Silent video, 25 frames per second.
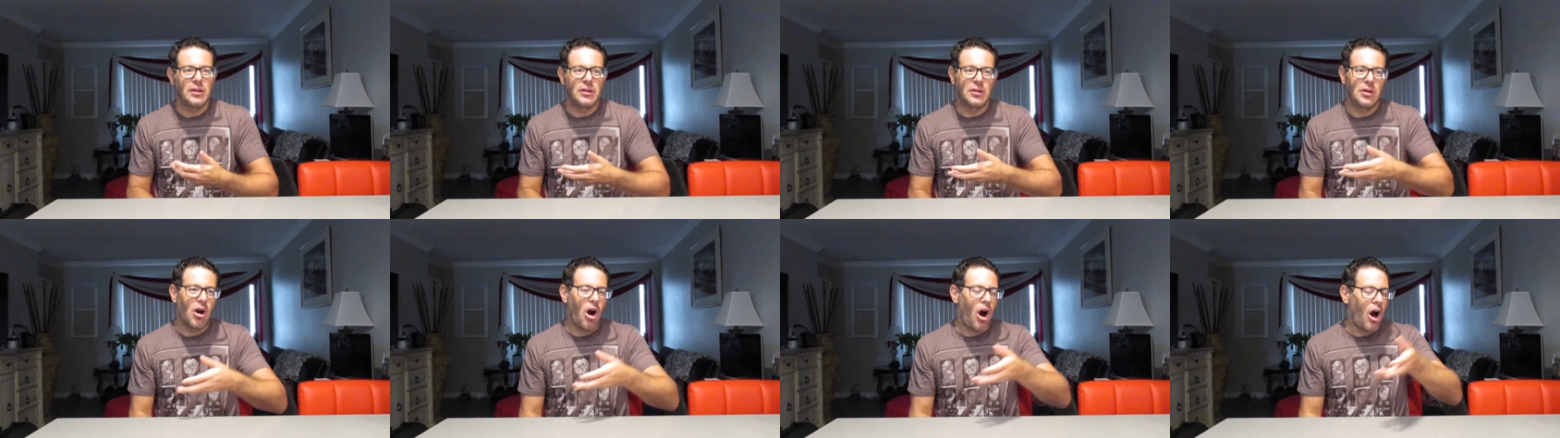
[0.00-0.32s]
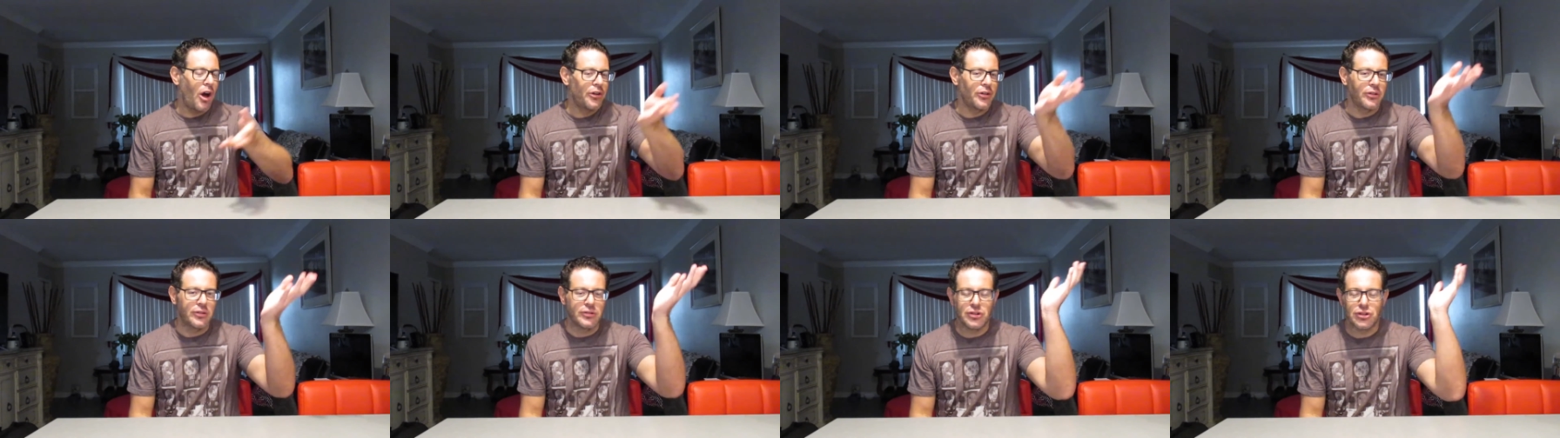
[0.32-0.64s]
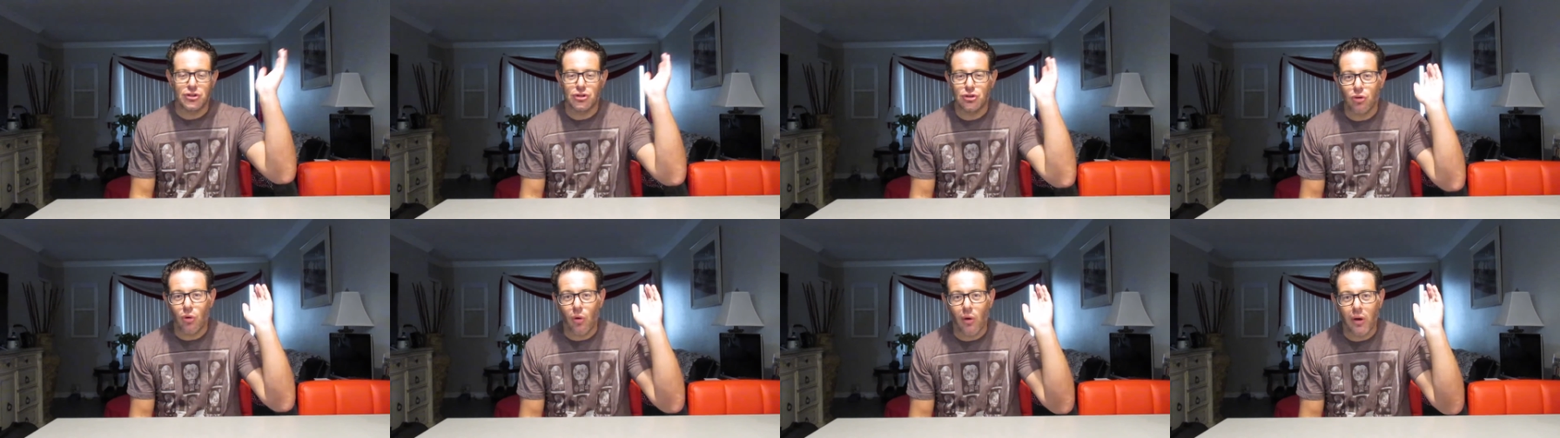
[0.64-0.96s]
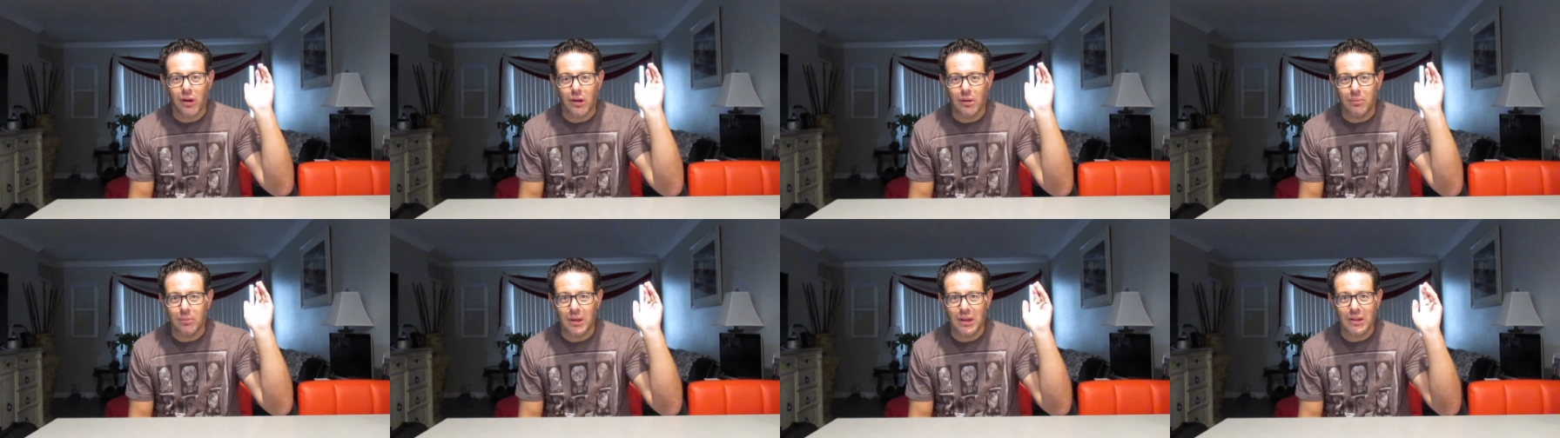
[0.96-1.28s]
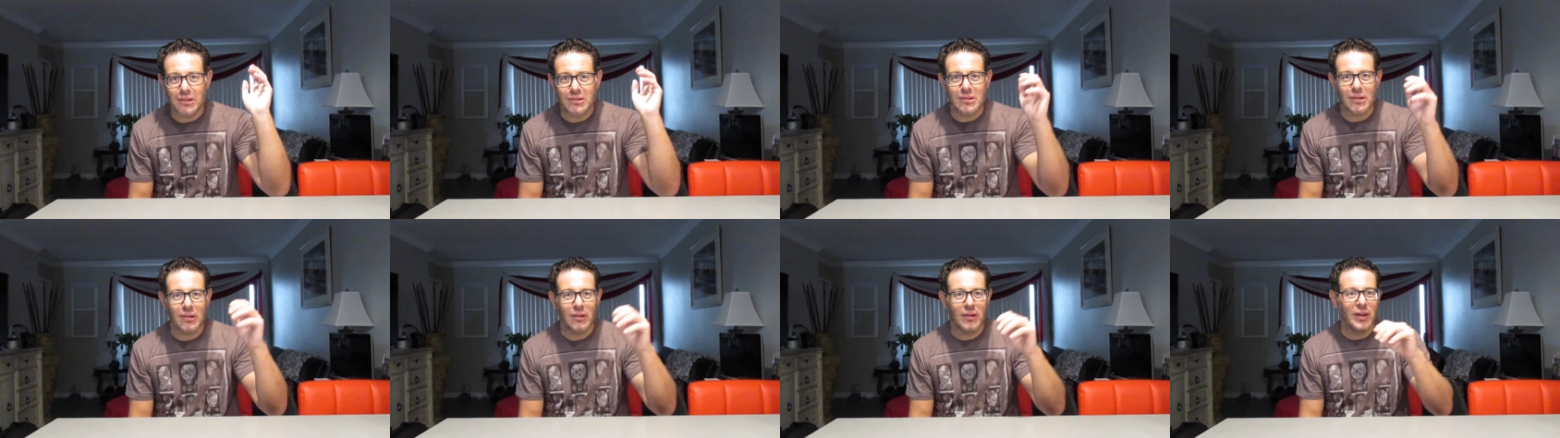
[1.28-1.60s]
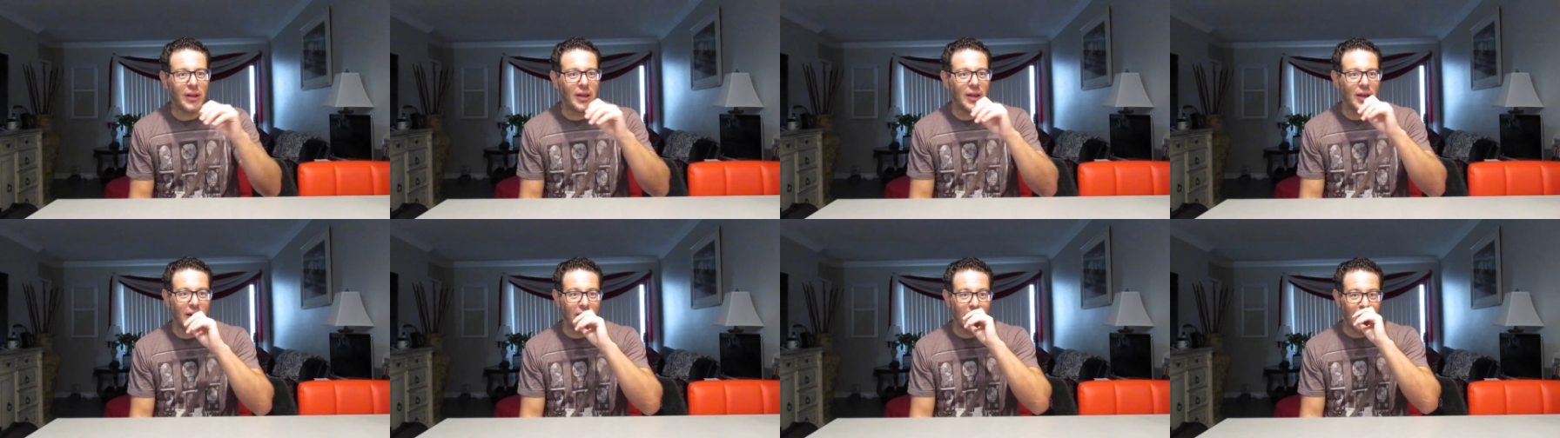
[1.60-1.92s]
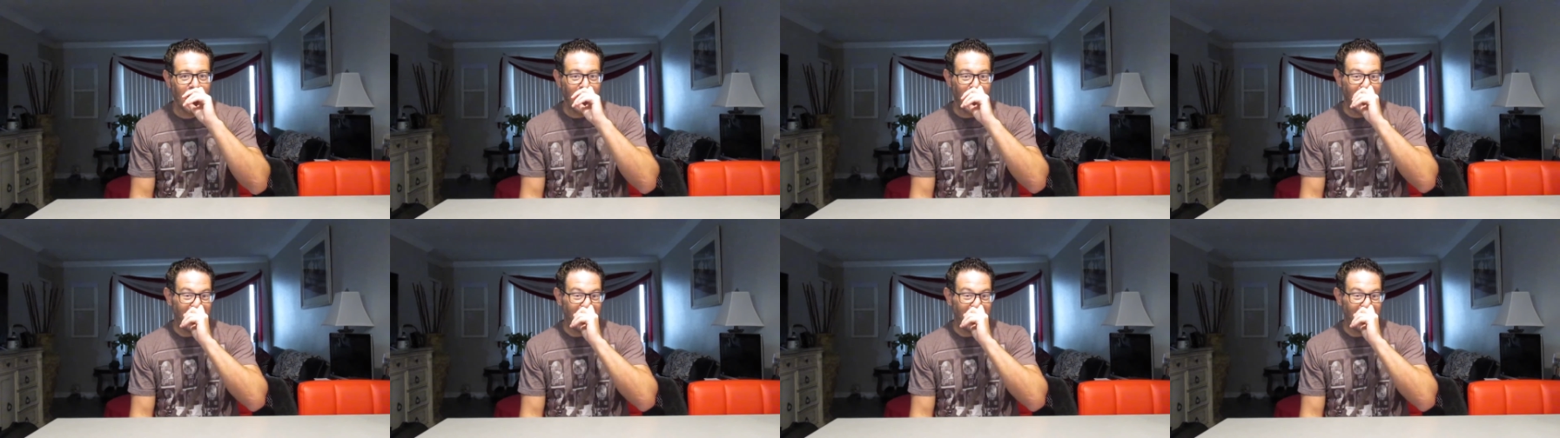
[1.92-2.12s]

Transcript: Conor destroyed him easily.